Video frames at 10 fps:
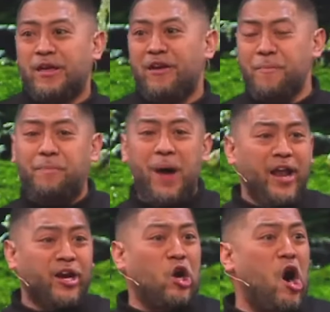You ever
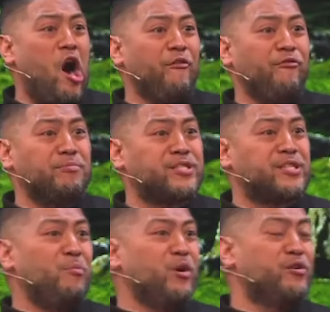bought a car from
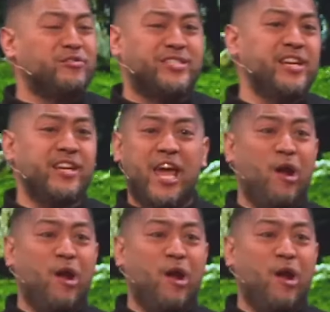someone who didn't